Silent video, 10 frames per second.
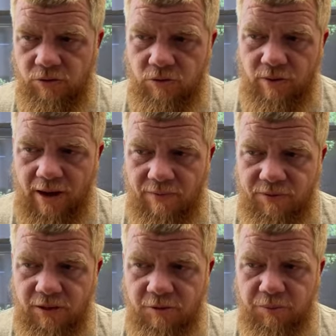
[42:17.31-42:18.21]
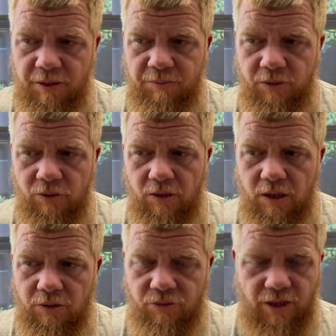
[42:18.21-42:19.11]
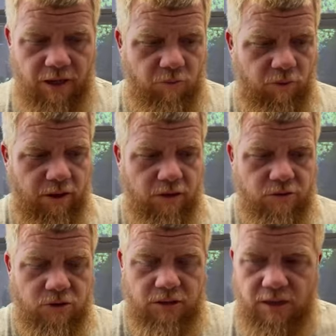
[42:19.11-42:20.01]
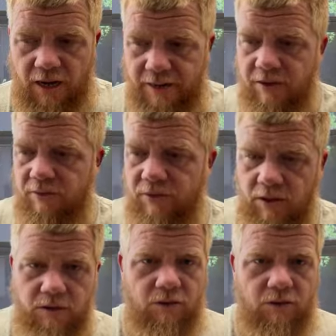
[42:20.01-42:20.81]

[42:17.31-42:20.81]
you have these people that will just kind of